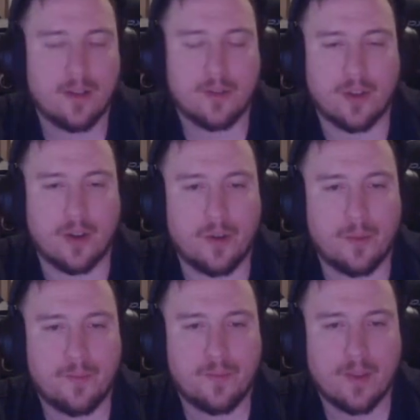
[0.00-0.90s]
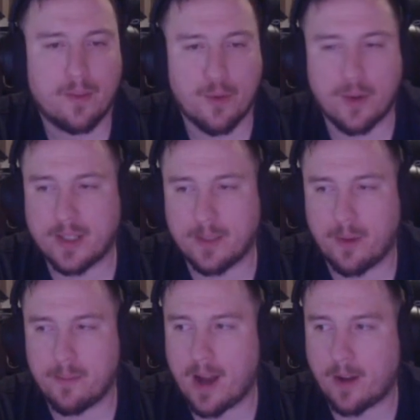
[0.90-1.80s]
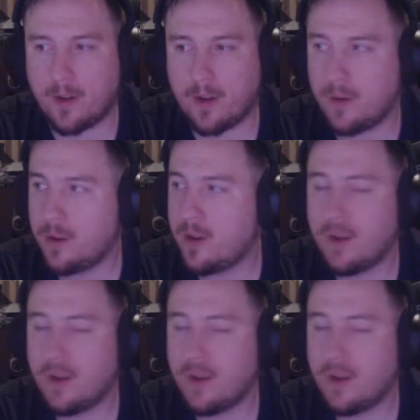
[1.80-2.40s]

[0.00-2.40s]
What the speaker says: So pretty simple macro.